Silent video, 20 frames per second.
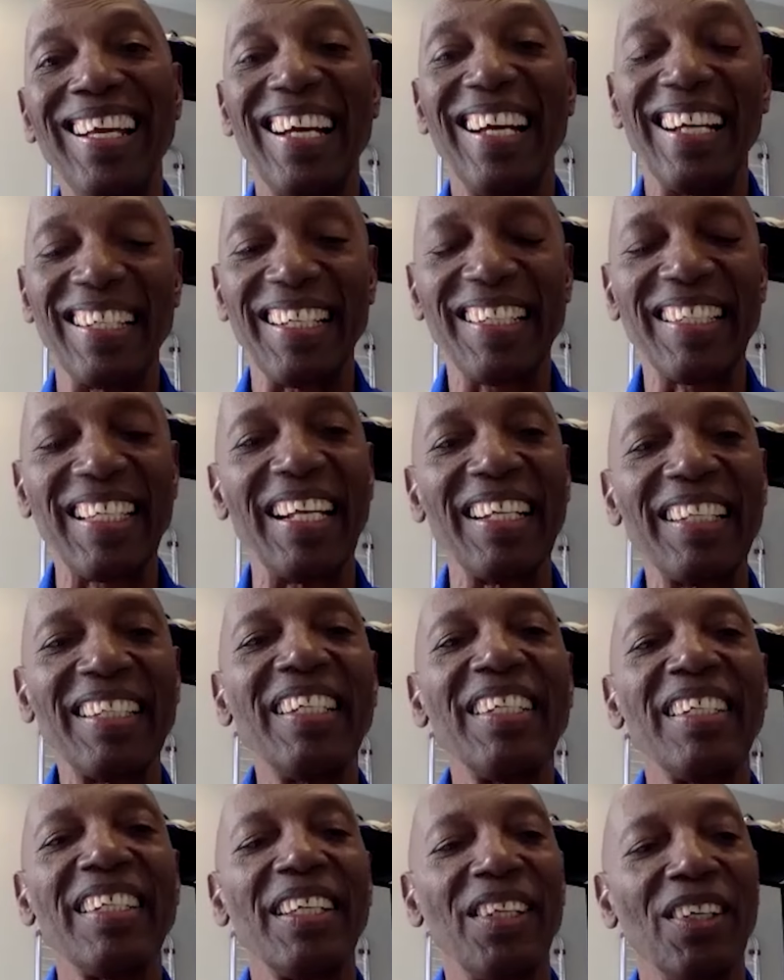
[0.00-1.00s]
As I said,
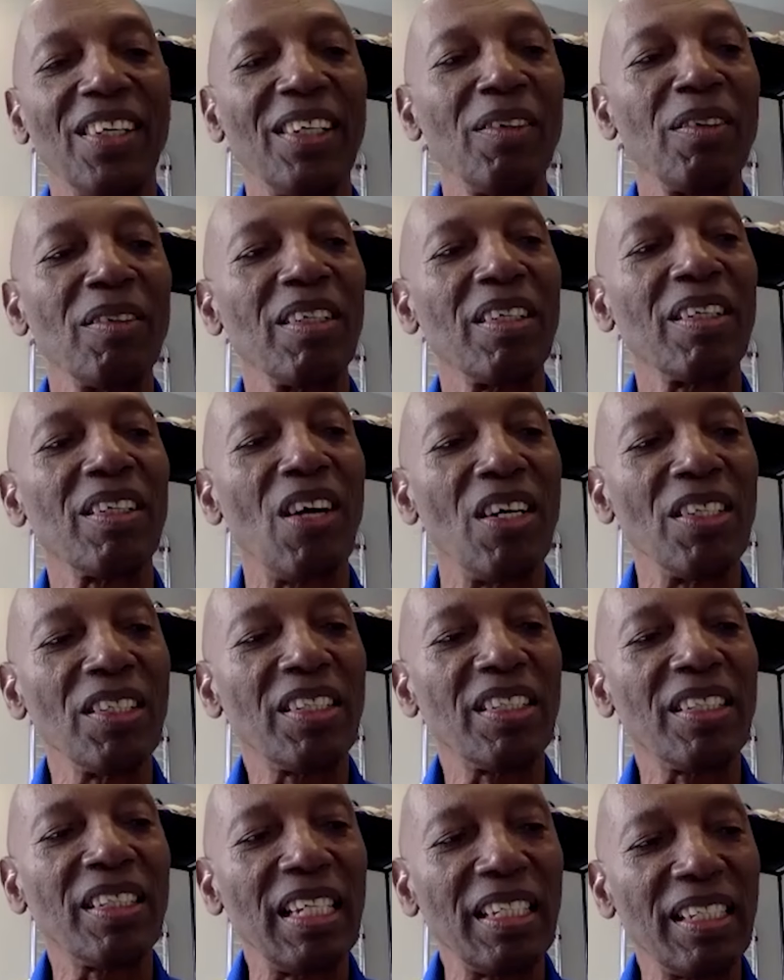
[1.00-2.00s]

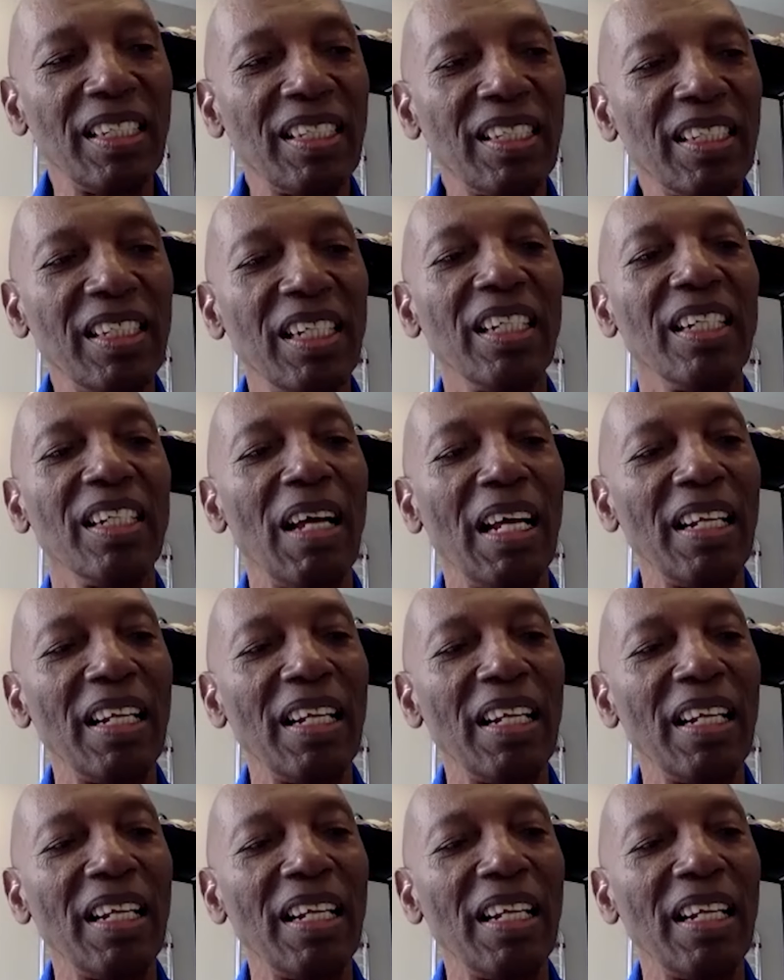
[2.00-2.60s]
consistent